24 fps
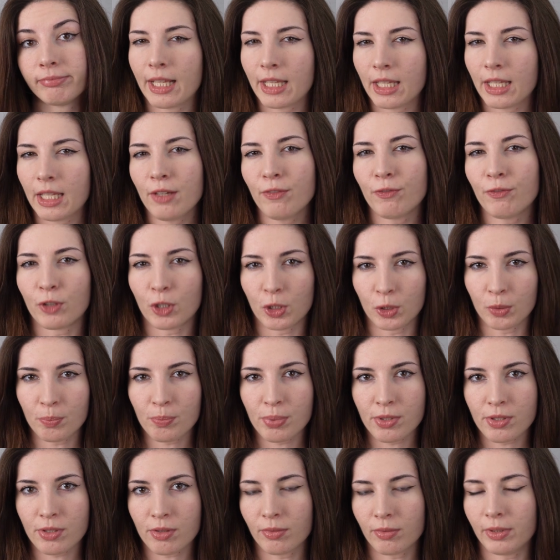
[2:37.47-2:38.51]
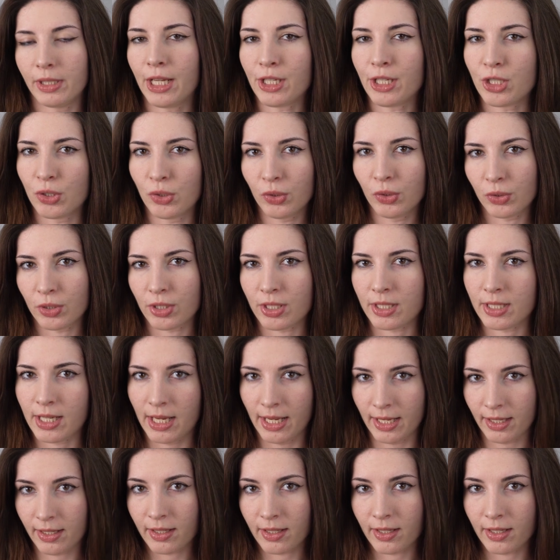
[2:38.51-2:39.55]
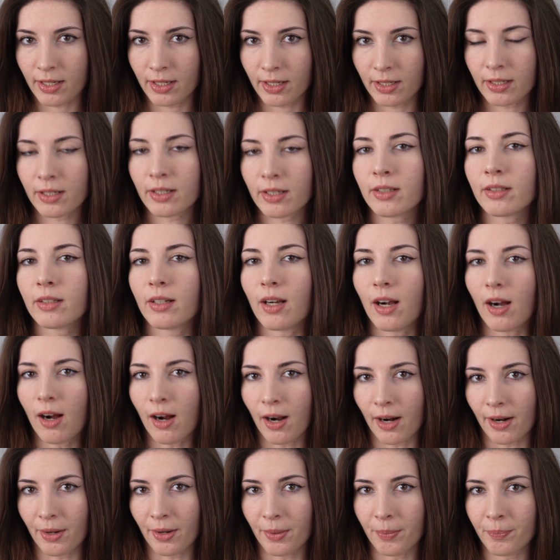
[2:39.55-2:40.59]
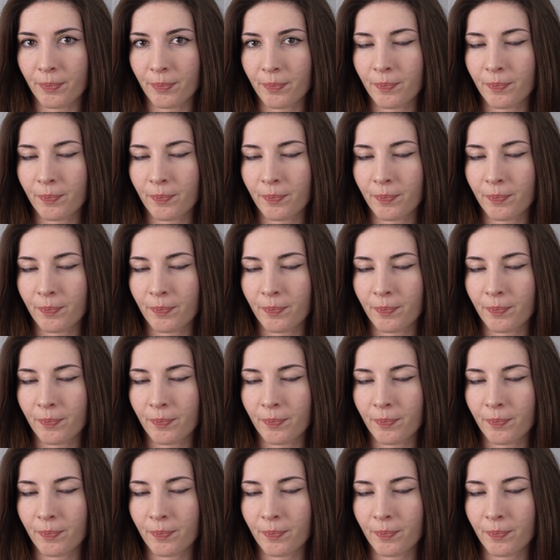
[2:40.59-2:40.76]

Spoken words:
Key verbs that you could take here are